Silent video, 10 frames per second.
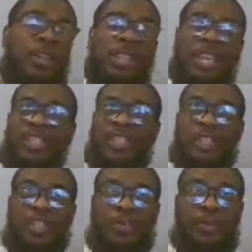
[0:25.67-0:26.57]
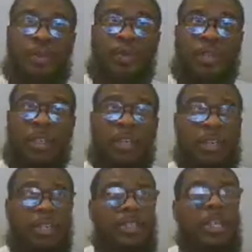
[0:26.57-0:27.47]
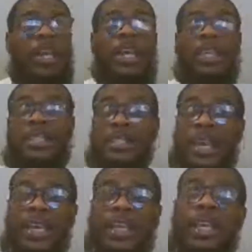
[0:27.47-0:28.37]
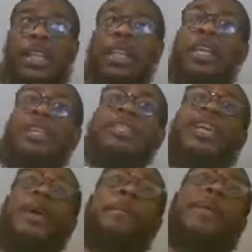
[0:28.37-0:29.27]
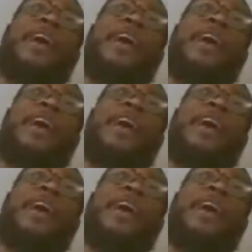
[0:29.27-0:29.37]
They should have smoked the Nuggets. Instead, the Nuggets came back